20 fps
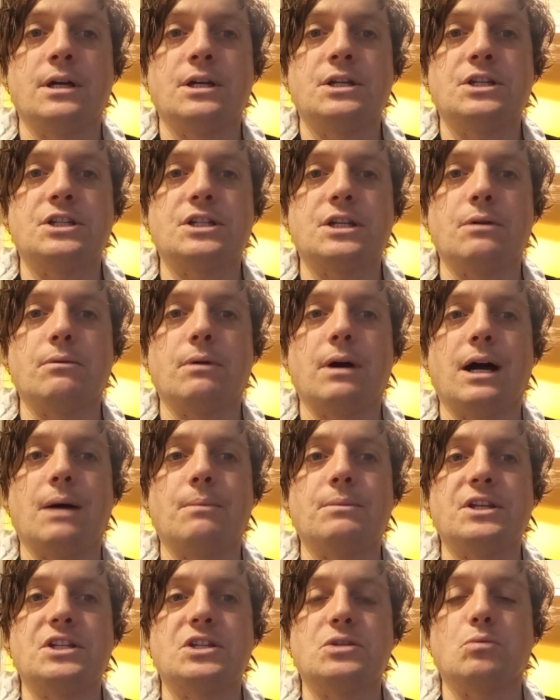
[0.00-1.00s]
So
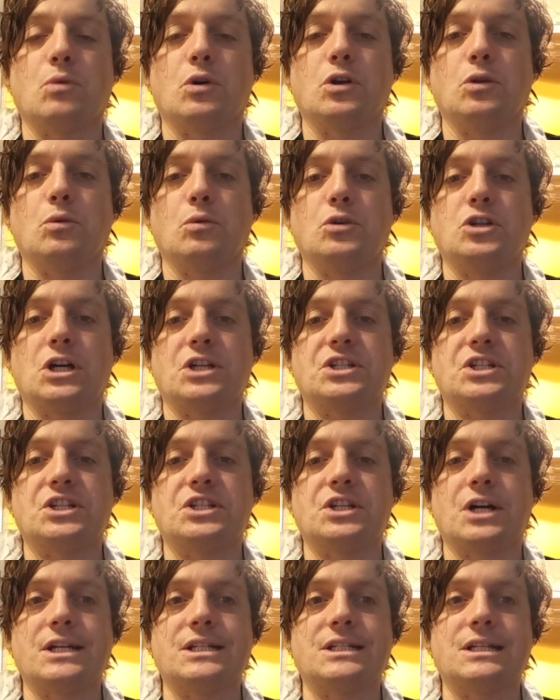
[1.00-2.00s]
this is what Lord Justice
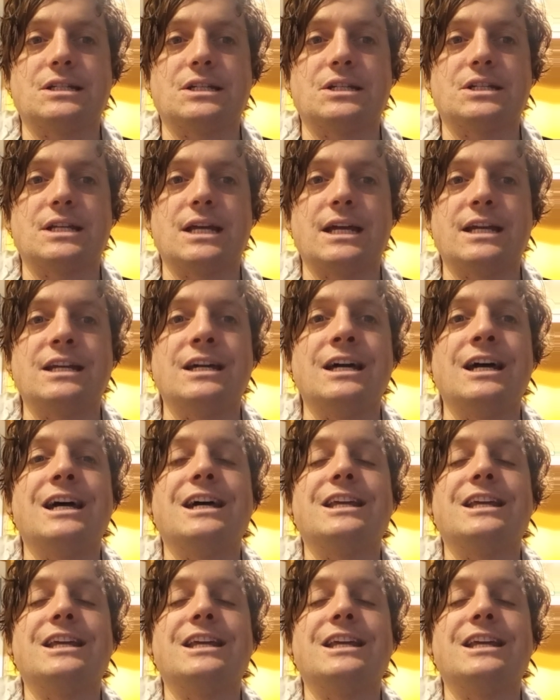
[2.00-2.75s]
Dyson had to say.